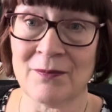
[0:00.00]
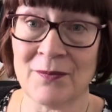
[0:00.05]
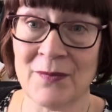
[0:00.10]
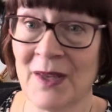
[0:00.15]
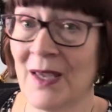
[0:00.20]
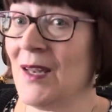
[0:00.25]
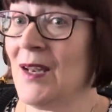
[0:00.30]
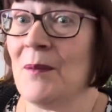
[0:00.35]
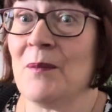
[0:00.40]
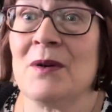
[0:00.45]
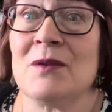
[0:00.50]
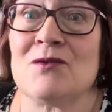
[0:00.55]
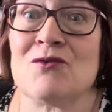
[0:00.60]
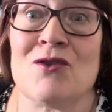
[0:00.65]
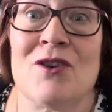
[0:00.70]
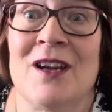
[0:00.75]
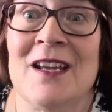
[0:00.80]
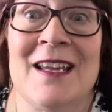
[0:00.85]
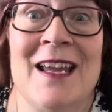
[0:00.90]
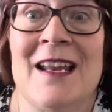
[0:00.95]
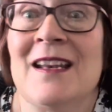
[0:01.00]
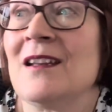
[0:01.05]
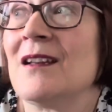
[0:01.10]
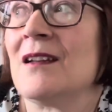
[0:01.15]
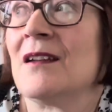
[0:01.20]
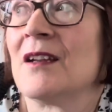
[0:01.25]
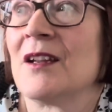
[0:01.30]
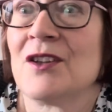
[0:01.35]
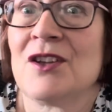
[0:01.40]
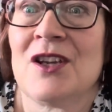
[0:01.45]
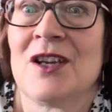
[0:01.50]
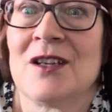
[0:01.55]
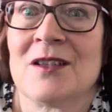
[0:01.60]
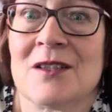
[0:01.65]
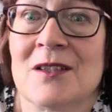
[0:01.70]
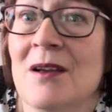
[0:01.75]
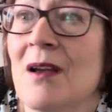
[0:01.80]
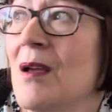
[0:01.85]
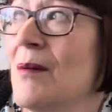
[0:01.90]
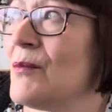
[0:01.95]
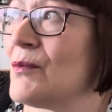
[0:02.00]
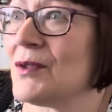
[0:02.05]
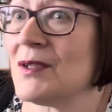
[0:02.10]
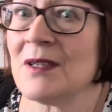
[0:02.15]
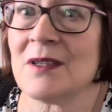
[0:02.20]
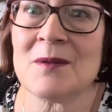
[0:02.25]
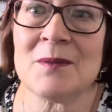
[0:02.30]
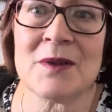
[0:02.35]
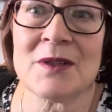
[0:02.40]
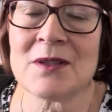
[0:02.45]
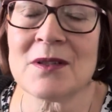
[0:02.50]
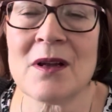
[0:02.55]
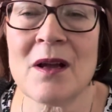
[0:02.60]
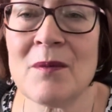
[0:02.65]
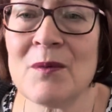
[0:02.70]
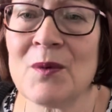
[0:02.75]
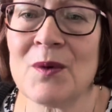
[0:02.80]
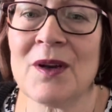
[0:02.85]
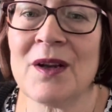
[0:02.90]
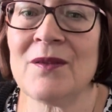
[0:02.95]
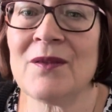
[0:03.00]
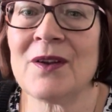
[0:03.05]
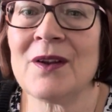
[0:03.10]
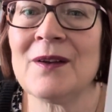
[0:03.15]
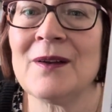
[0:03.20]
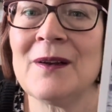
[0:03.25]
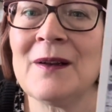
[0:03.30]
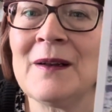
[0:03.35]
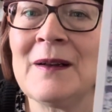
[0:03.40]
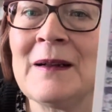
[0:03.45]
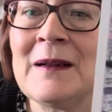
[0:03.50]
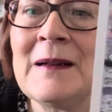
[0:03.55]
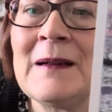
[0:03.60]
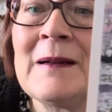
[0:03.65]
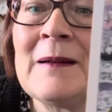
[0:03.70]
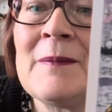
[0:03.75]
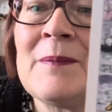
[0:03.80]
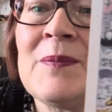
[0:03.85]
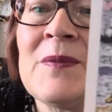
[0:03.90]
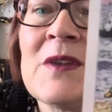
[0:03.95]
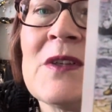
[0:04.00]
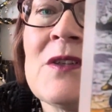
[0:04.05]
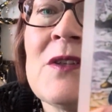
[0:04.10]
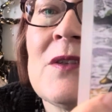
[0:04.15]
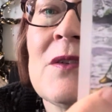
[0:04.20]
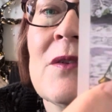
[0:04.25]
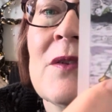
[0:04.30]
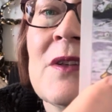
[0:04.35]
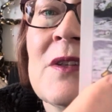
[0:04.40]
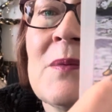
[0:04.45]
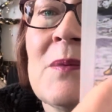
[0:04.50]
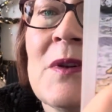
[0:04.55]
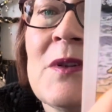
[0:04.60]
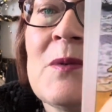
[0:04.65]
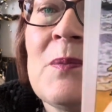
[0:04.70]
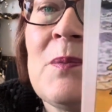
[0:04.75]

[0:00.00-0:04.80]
and then perhaps try again in another year's time or 6 months' time, whatever. She's got this most